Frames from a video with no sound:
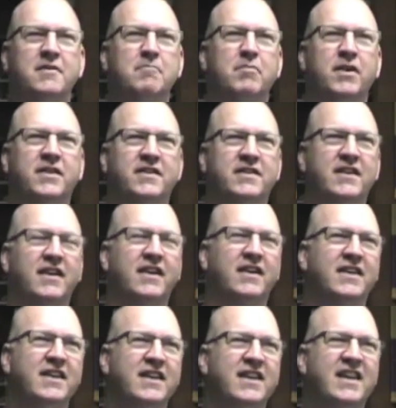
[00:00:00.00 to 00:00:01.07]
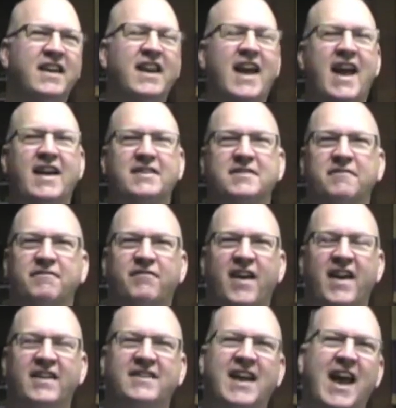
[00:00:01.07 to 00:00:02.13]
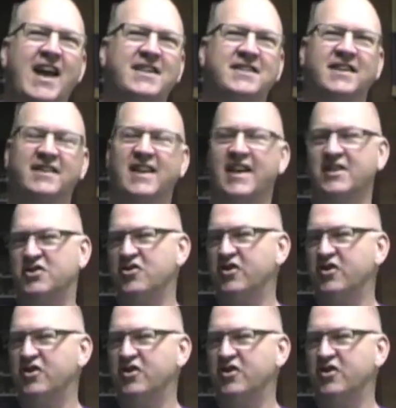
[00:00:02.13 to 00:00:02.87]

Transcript: But uh, it had some fantastic things.